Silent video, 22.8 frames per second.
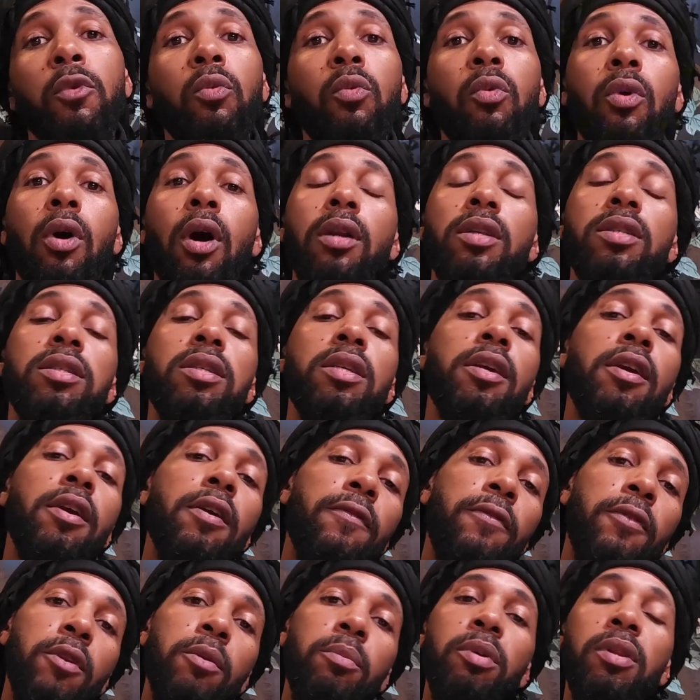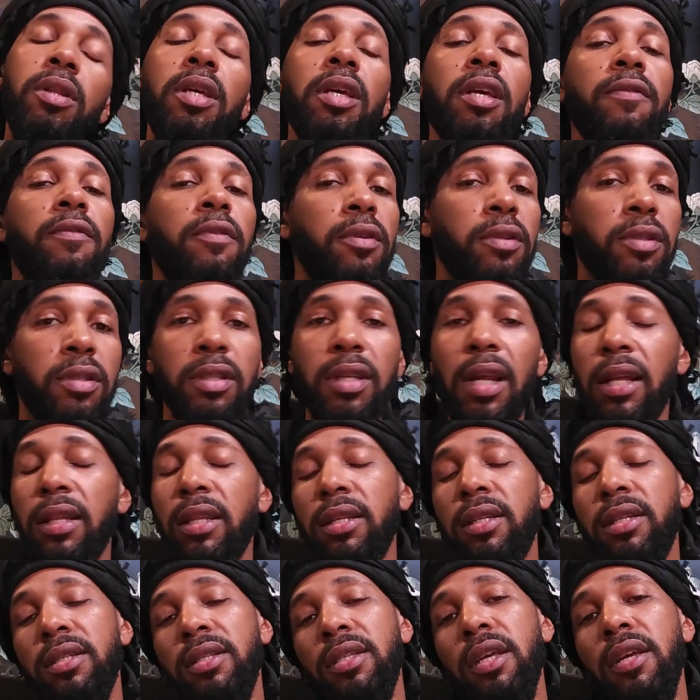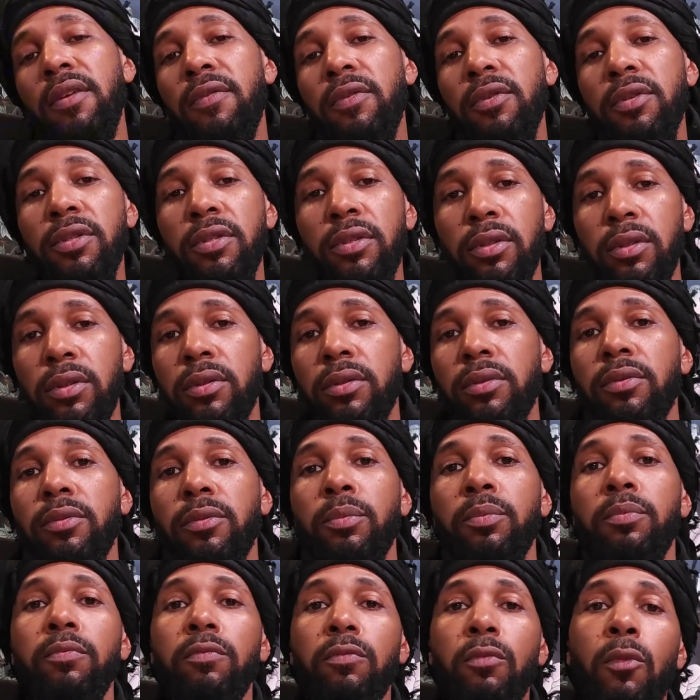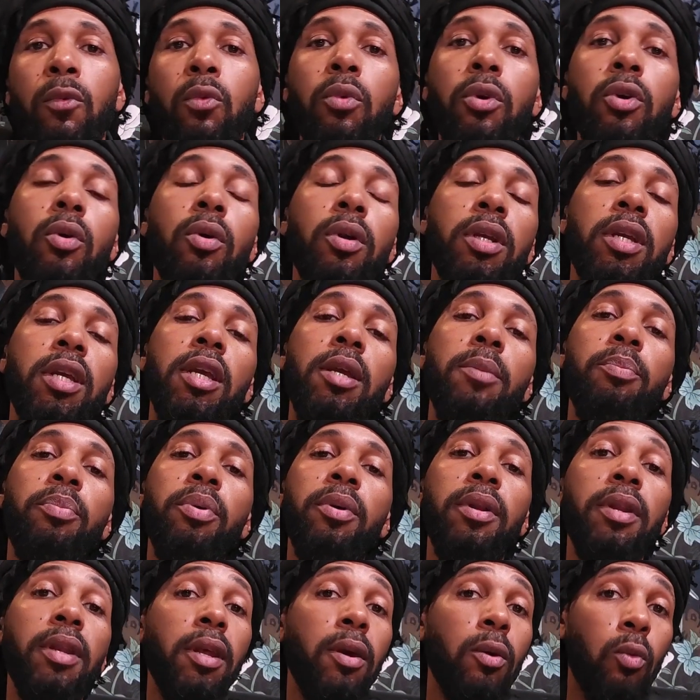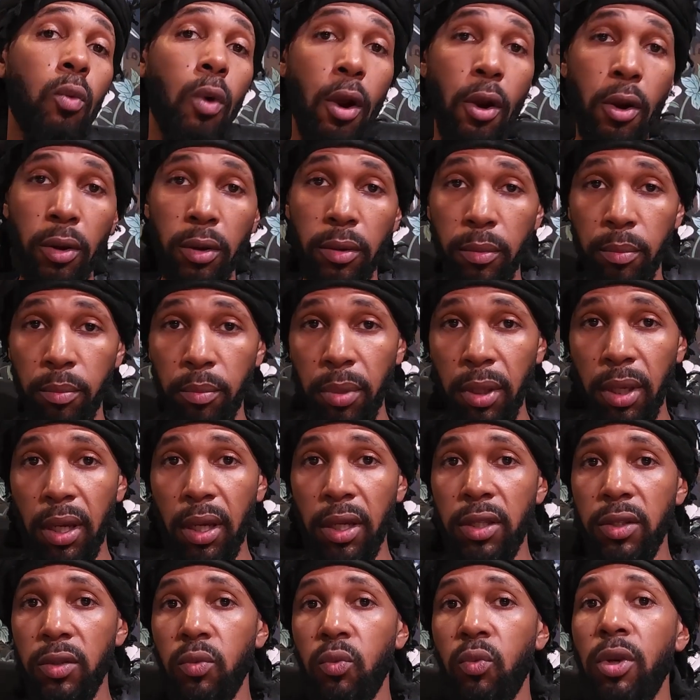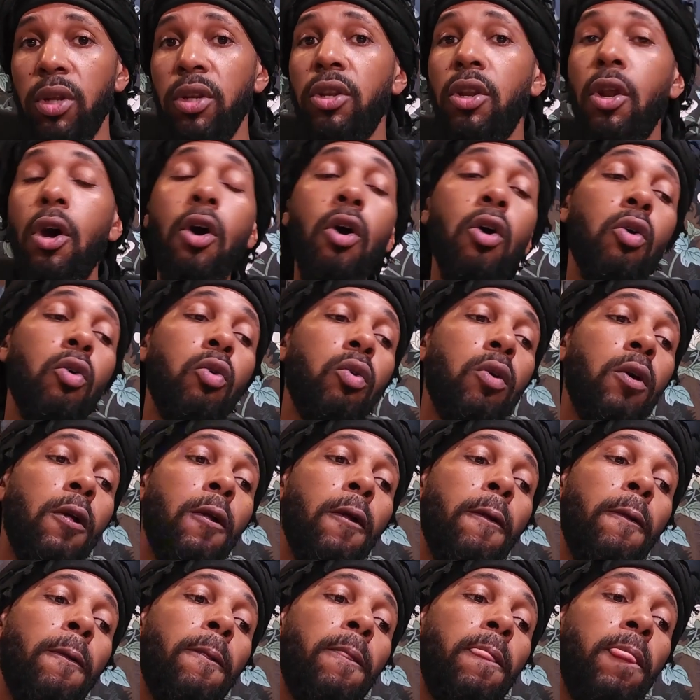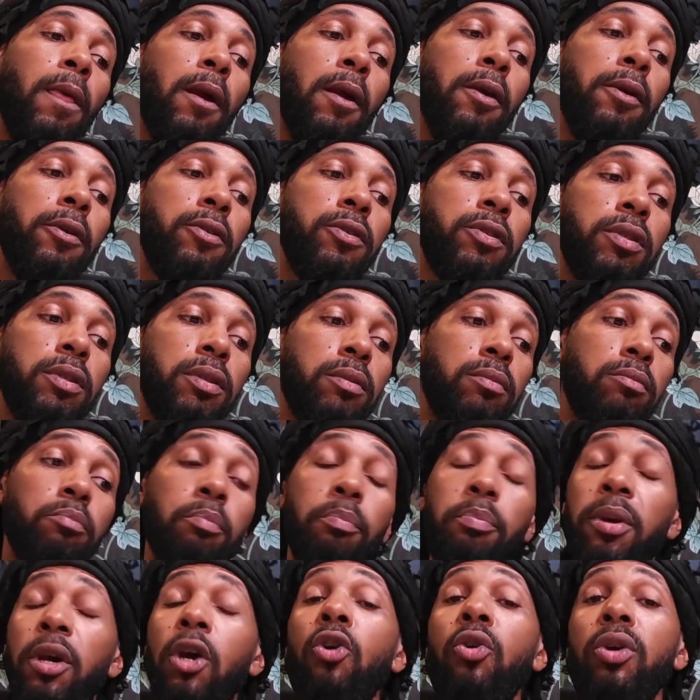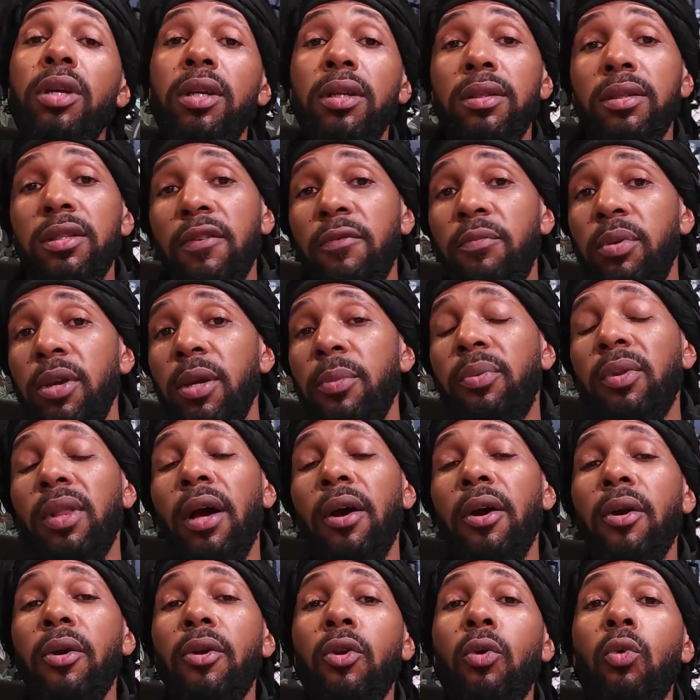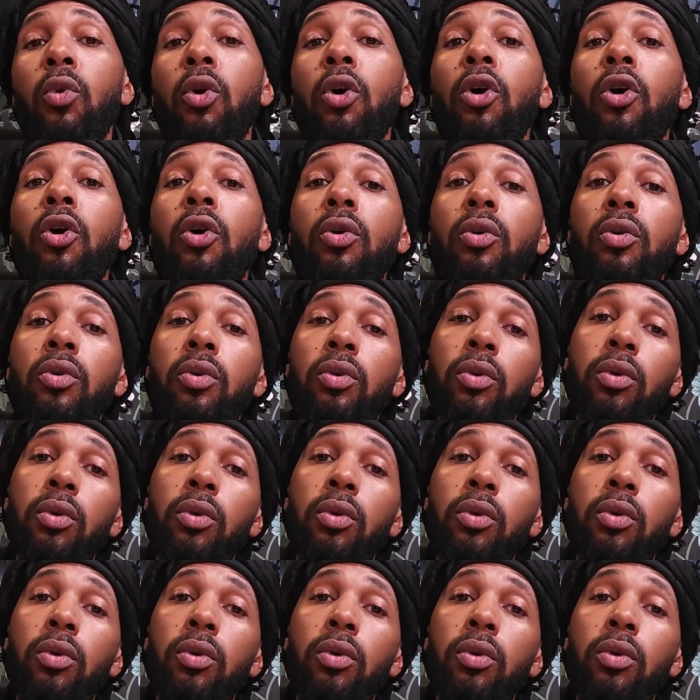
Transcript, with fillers: We're honestly here for the believers, not the deceivers. We're going to keep putting in work because we know there's billions of people out here in the world.